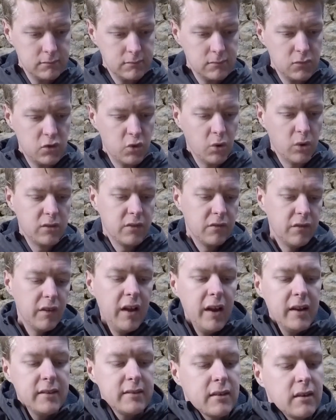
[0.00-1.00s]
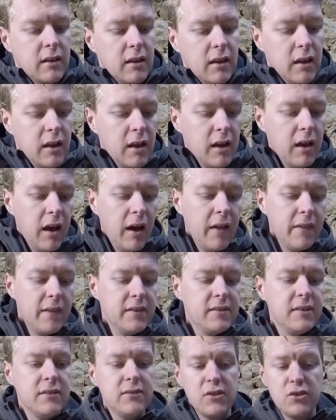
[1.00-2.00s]
sort of light. And
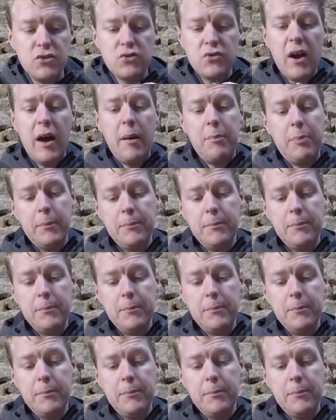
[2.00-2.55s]
this is the strap.